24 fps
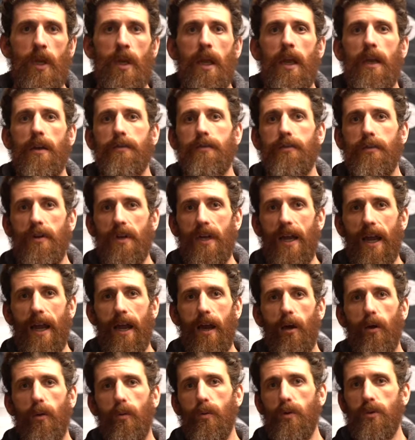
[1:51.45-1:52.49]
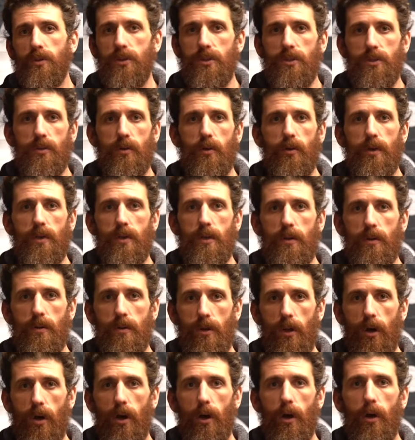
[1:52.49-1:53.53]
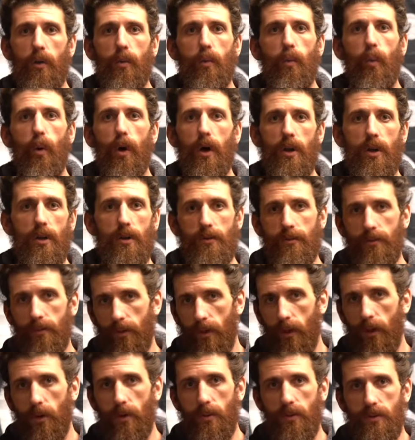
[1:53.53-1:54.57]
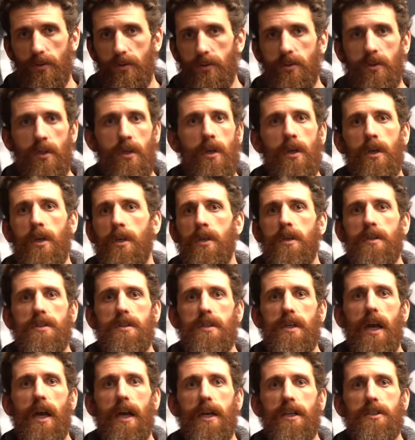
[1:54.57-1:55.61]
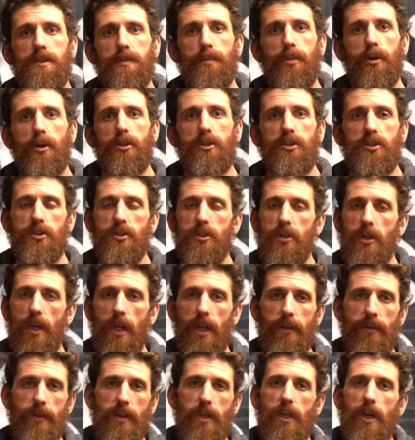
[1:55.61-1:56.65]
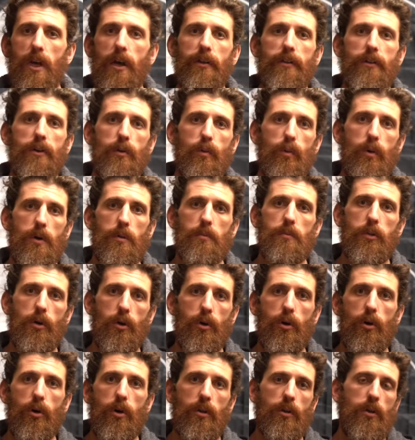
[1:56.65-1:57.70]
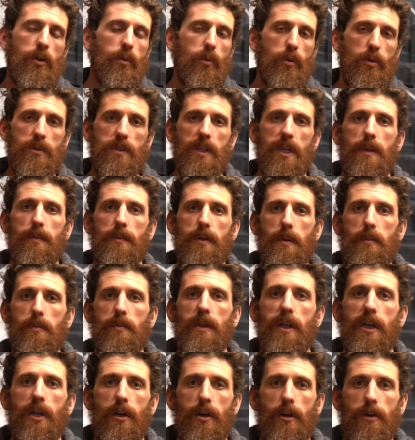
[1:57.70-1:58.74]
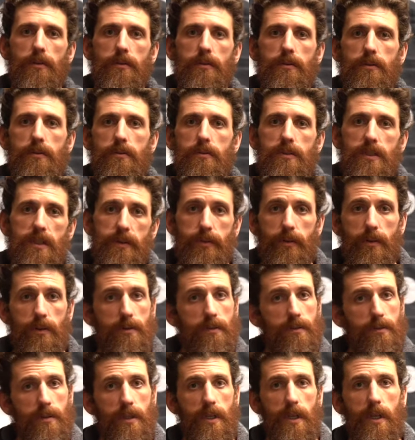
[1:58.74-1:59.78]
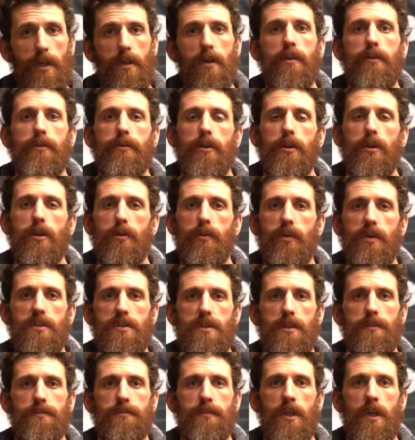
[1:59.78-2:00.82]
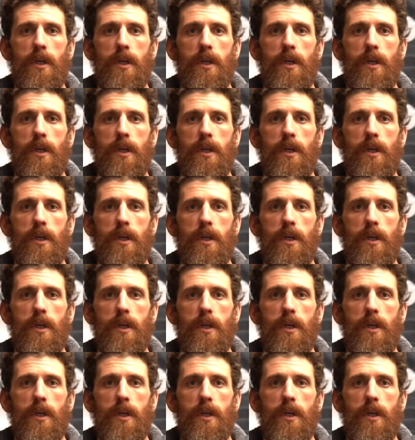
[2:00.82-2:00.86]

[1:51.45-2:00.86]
And for now, we're just going to call one of those sides push and the other one pull. We'll name them later differently for good reason.